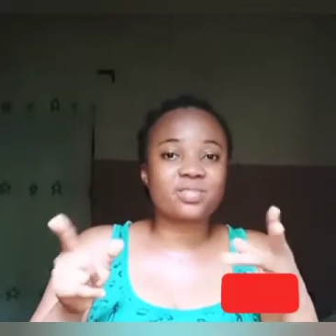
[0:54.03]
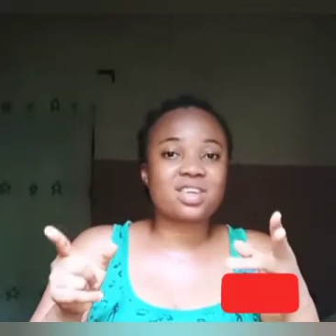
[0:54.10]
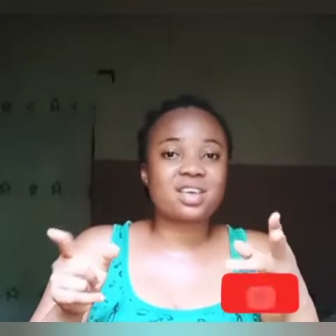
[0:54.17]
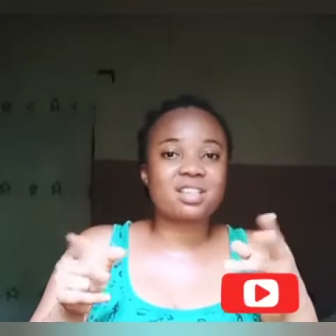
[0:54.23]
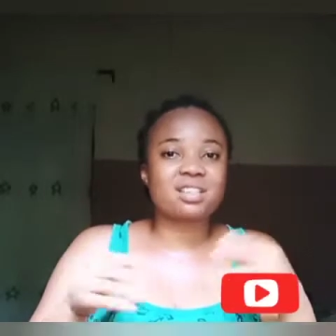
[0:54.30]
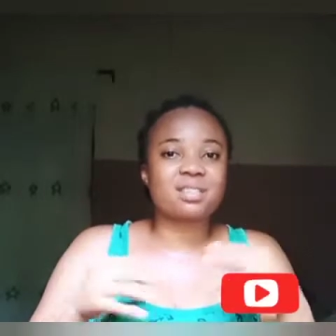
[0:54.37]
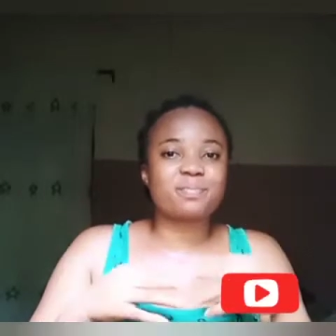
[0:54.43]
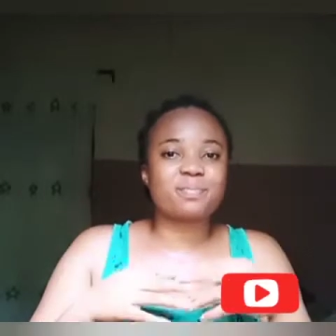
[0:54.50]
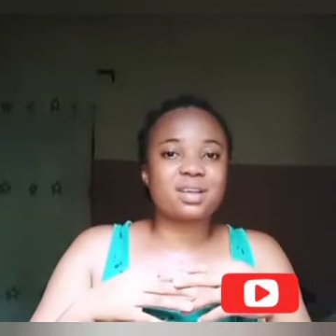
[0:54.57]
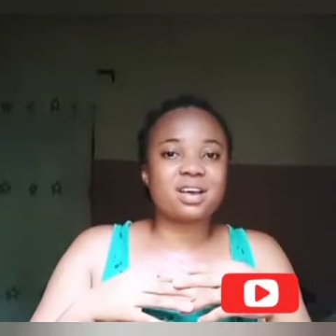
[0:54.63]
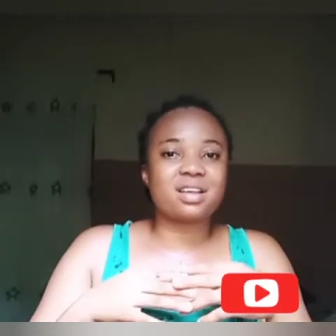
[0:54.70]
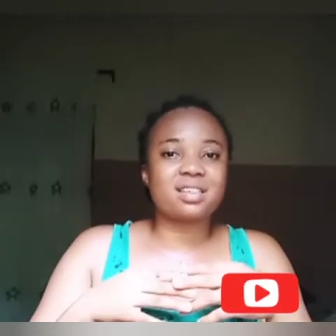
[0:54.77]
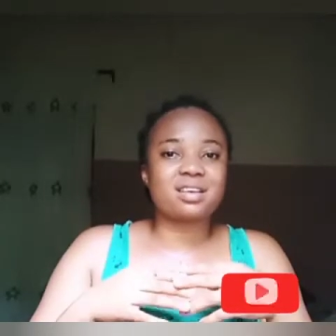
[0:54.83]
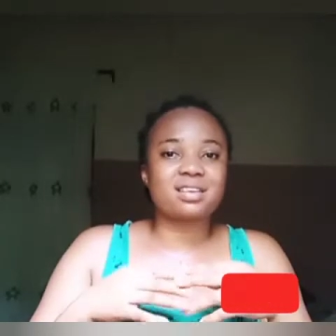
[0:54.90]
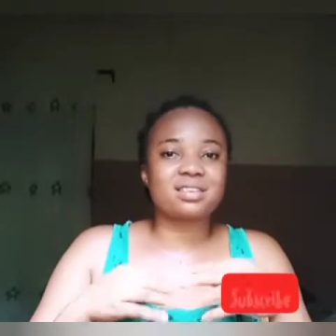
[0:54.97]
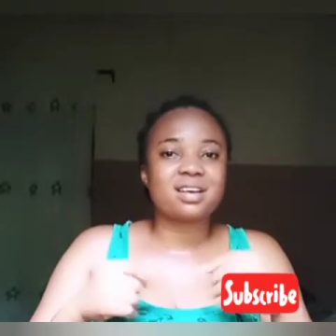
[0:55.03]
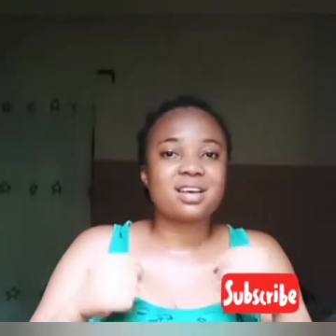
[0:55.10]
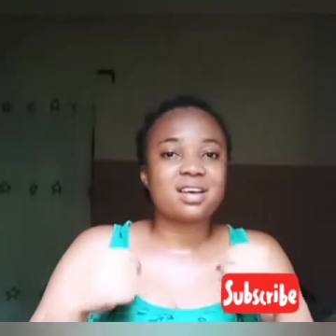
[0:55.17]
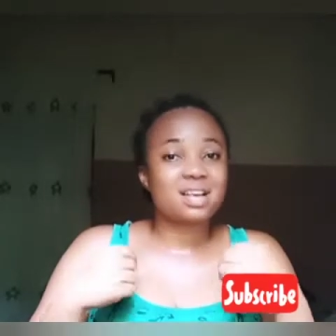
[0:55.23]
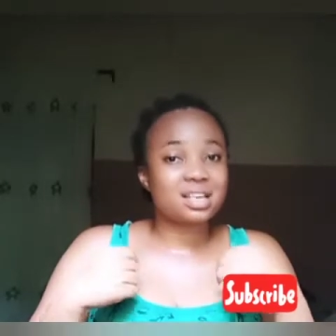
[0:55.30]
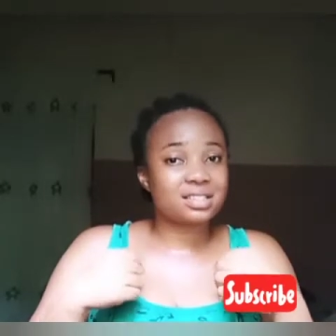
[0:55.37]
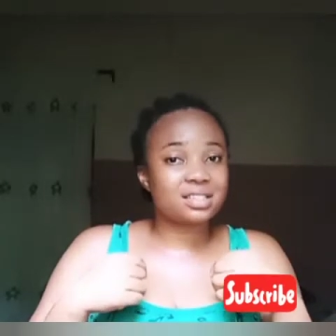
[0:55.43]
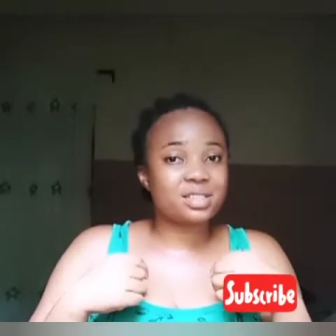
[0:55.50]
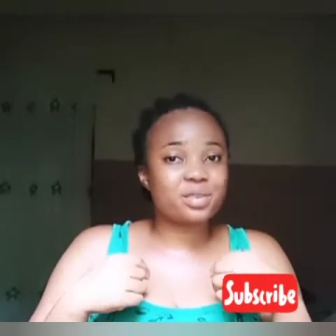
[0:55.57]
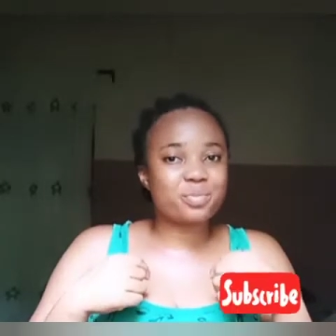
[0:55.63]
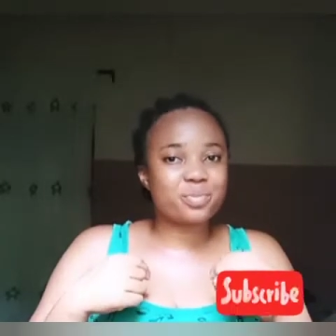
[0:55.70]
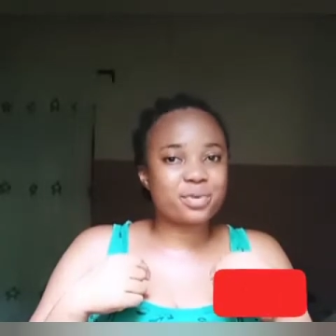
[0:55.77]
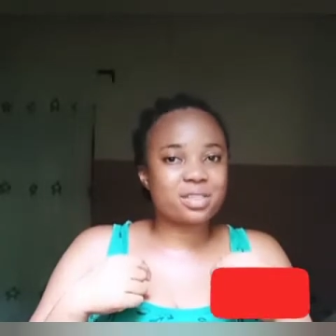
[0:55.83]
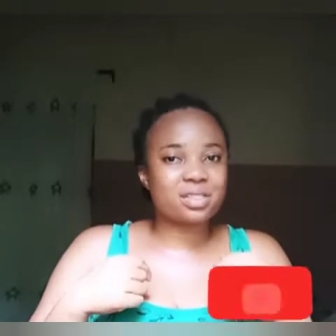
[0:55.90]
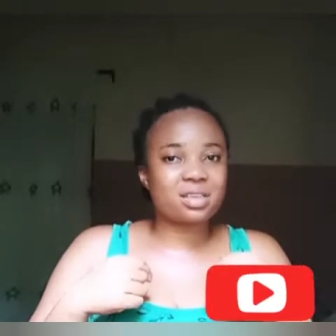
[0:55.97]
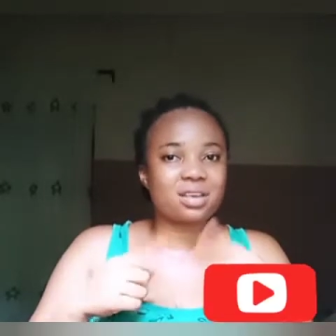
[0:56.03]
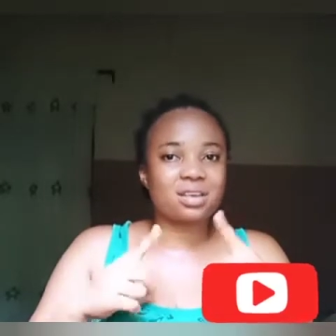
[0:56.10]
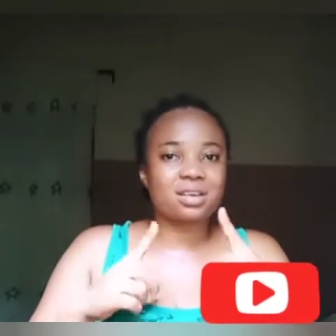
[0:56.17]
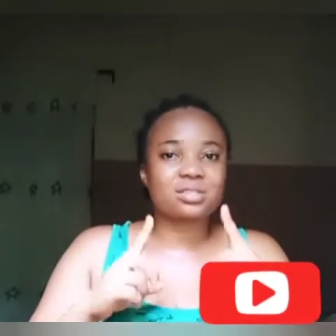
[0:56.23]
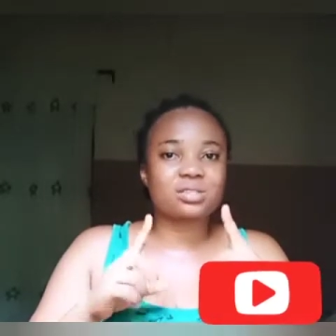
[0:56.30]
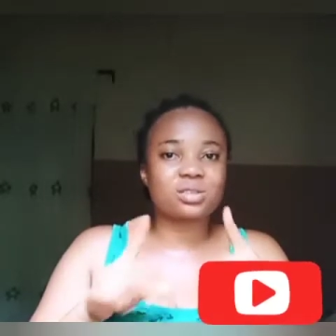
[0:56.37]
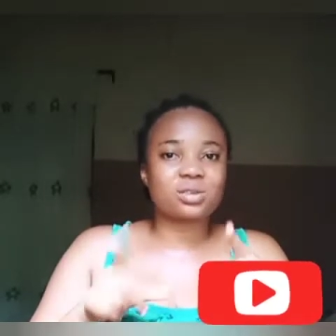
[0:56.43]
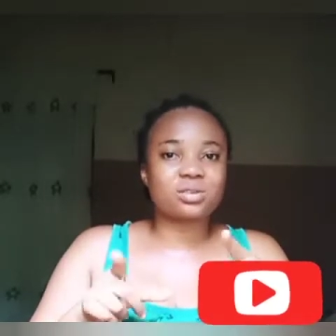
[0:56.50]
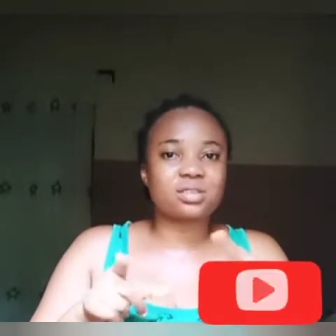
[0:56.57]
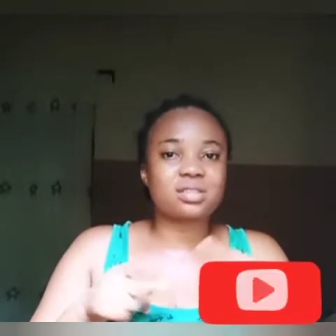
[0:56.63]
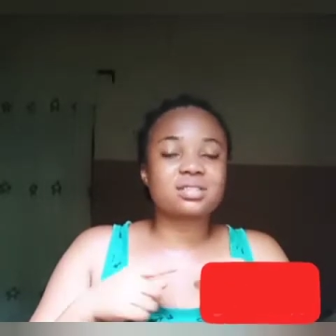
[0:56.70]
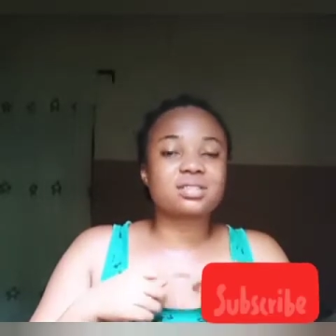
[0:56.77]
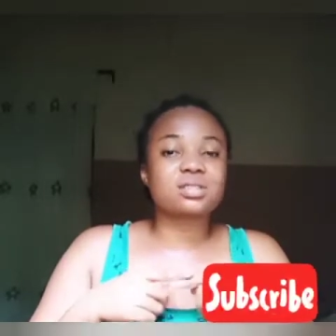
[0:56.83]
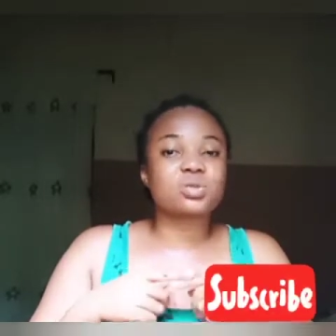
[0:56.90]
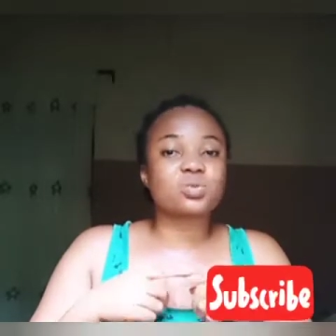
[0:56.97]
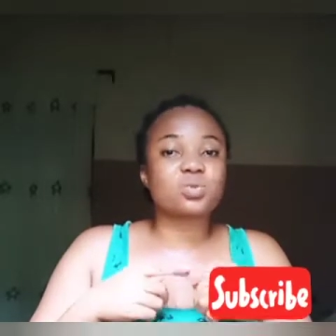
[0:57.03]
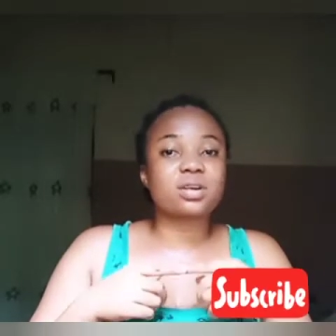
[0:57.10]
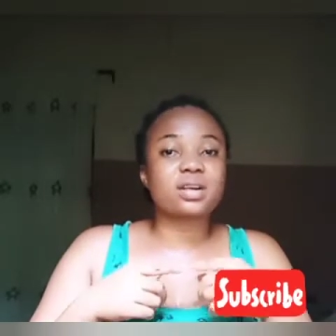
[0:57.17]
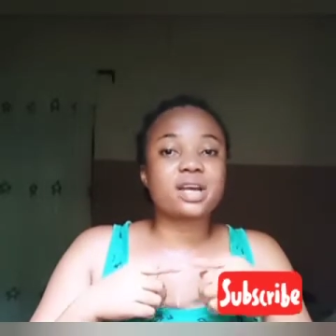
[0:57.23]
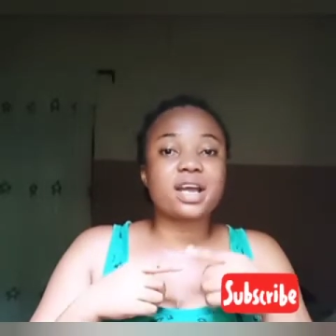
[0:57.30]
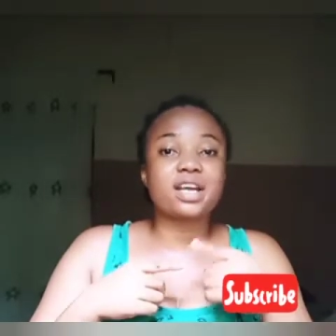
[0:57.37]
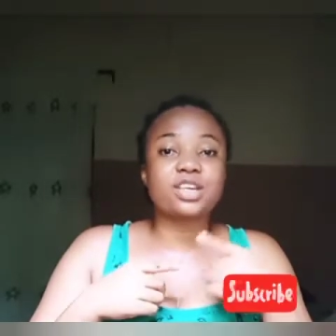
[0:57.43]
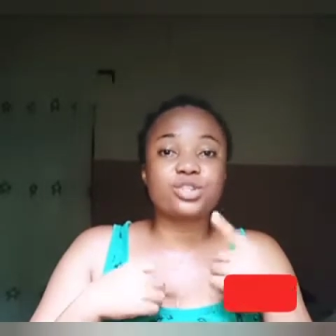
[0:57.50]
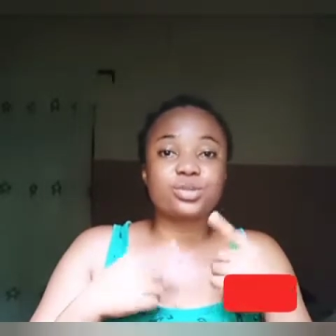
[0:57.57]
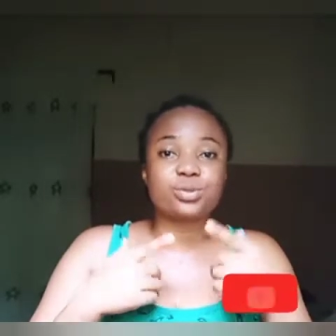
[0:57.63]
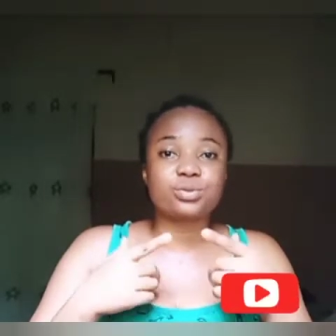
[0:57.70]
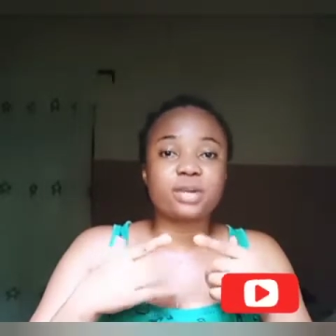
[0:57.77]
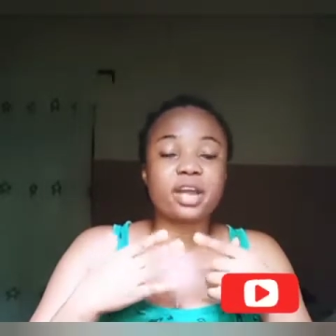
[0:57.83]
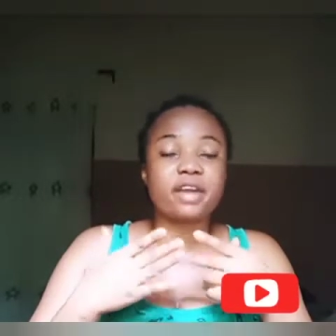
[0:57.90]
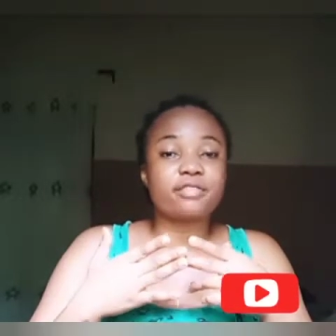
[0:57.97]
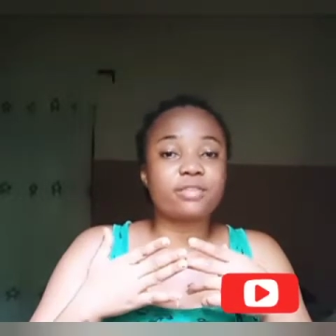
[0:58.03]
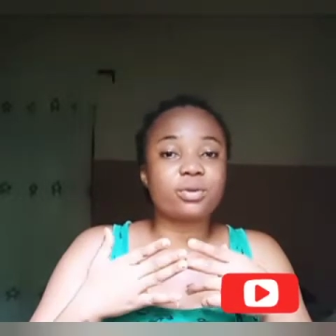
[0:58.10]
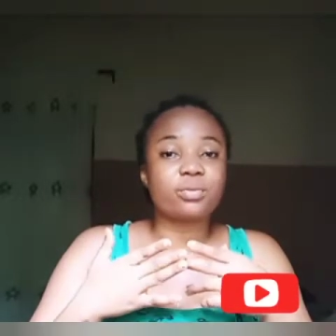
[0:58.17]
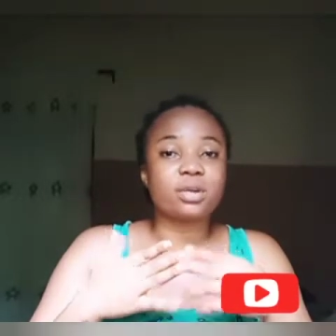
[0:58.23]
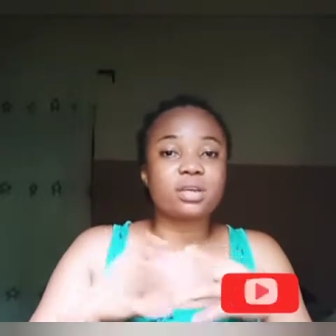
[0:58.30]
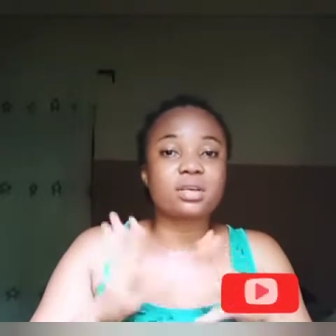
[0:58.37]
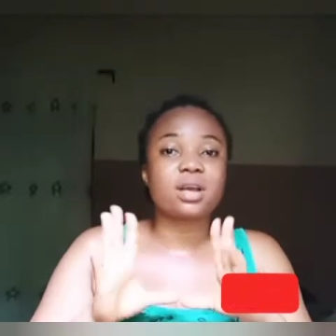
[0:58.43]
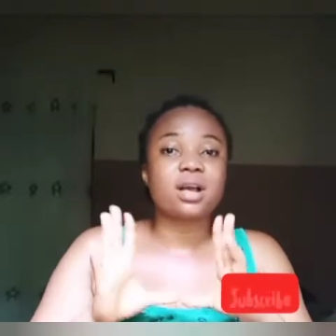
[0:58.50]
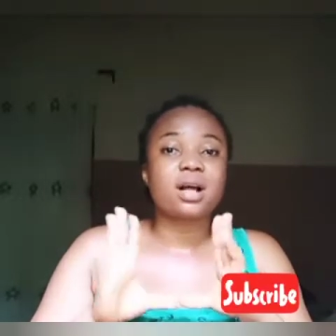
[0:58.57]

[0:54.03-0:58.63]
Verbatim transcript: at the planet, still breathing. So, this is what I do every week.